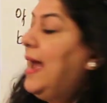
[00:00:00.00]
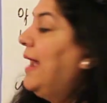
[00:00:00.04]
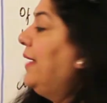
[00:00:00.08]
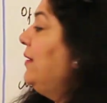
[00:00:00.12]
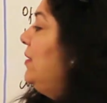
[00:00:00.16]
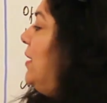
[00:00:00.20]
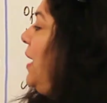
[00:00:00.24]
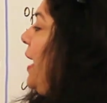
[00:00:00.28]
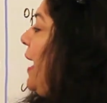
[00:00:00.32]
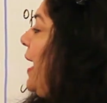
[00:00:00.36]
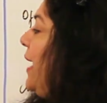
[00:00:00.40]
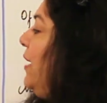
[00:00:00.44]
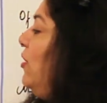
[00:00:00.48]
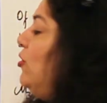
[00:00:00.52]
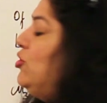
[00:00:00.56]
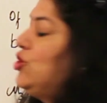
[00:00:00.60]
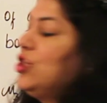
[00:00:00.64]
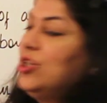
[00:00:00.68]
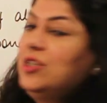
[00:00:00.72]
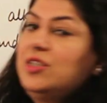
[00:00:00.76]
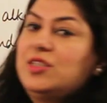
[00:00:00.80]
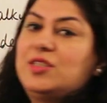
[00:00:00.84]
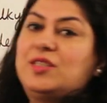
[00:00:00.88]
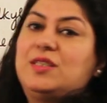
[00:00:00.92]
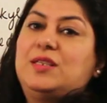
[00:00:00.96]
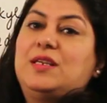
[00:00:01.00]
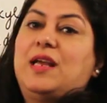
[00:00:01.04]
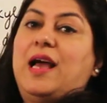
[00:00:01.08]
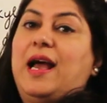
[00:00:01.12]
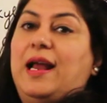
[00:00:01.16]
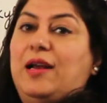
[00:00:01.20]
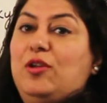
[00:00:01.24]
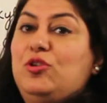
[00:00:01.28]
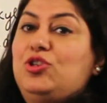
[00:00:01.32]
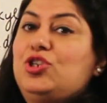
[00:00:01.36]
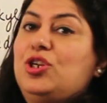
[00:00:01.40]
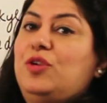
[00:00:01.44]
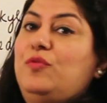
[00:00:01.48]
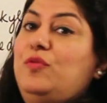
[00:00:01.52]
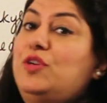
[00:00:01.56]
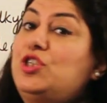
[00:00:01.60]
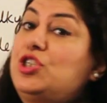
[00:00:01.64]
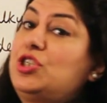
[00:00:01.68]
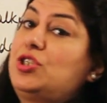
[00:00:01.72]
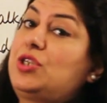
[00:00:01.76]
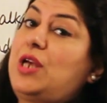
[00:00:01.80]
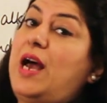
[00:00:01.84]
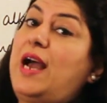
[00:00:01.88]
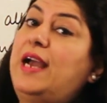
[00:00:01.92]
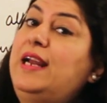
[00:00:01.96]
and the halogen, which
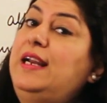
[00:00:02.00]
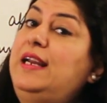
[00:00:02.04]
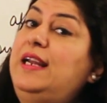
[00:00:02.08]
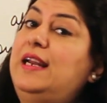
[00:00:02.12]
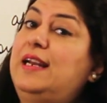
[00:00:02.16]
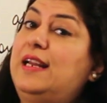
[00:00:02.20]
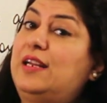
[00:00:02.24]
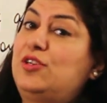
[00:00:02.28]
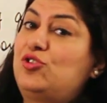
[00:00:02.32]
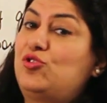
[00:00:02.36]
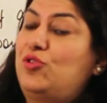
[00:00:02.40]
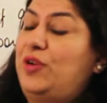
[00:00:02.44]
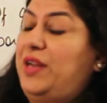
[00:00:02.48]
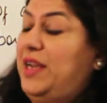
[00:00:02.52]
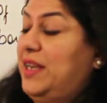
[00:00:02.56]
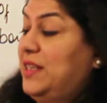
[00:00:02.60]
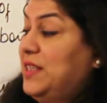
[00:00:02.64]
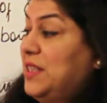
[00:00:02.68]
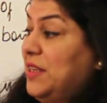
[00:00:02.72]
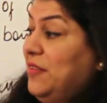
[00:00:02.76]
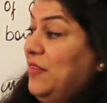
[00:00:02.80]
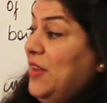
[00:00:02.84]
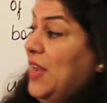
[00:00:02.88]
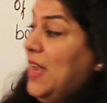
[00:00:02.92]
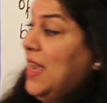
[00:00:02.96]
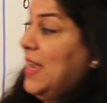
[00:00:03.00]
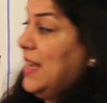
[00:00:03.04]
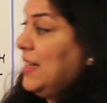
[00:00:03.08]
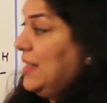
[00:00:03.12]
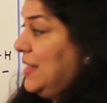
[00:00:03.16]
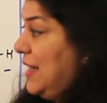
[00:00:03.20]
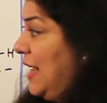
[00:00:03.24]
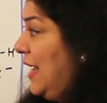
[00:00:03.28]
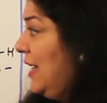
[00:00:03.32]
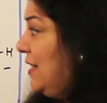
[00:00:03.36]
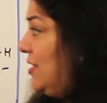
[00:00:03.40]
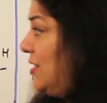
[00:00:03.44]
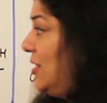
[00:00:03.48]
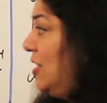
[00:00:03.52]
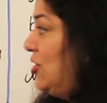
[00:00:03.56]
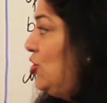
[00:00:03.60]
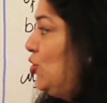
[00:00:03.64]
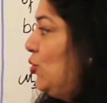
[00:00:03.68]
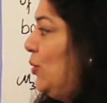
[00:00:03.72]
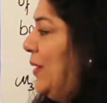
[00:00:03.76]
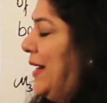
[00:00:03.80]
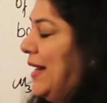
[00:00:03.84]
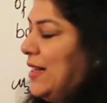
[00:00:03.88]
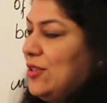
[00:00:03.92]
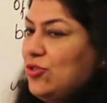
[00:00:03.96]
is highly electronegative, takes the
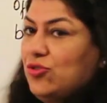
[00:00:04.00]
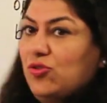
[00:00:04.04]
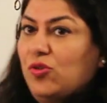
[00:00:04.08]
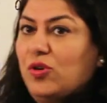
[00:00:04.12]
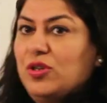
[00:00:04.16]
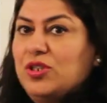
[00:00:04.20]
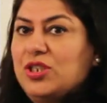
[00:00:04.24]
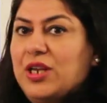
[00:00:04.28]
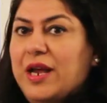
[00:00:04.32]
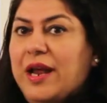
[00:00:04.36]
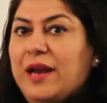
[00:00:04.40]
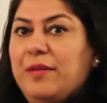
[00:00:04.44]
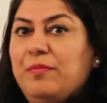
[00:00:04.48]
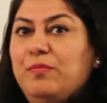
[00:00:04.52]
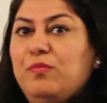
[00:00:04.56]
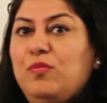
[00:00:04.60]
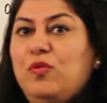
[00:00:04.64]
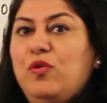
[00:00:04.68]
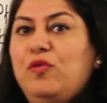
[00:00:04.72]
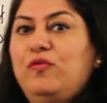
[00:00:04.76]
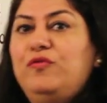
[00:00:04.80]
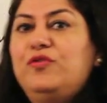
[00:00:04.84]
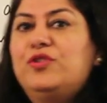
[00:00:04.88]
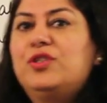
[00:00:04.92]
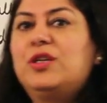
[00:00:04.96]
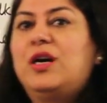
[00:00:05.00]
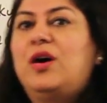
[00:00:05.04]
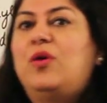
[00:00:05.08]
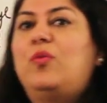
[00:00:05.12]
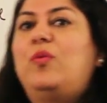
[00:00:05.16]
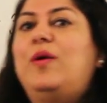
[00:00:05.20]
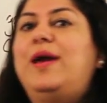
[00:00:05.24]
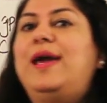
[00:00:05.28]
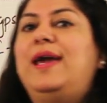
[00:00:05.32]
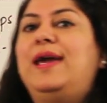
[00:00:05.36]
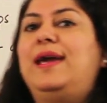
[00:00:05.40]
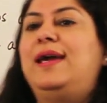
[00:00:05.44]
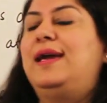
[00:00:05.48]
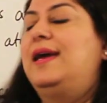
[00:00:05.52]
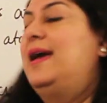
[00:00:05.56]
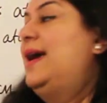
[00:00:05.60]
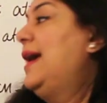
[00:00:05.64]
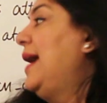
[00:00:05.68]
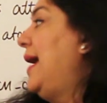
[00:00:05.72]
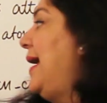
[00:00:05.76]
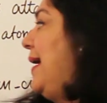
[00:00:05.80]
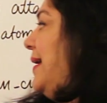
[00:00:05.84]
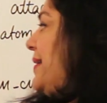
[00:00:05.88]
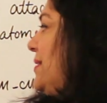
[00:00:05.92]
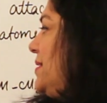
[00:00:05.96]
two electrons and moves away
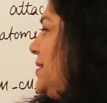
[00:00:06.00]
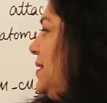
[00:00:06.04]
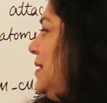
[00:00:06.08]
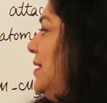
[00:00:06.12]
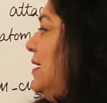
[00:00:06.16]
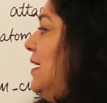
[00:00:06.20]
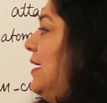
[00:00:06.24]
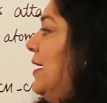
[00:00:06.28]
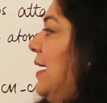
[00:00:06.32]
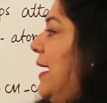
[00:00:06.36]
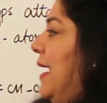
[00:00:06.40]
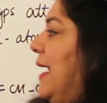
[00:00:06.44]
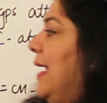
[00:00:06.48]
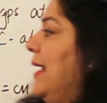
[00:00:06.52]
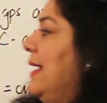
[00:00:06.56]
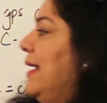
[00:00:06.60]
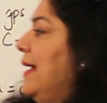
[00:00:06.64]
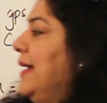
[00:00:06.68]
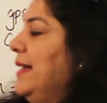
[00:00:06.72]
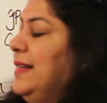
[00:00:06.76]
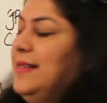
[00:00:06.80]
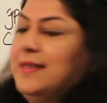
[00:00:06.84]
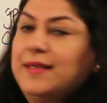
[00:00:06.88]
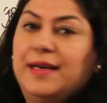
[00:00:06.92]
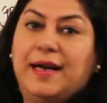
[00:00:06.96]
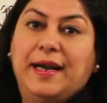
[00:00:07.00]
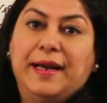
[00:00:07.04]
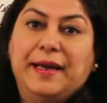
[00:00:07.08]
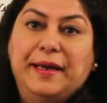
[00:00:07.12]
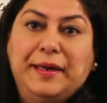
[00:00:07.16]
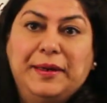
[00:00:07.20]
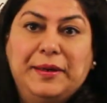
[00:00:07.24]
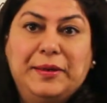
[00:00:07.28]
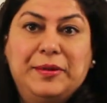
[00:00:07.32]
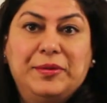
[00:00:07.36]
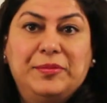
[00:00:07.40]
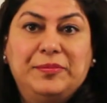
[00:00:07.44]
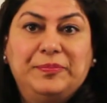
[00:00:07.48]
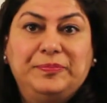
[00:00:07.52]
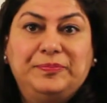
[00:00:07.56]
as the halide ion.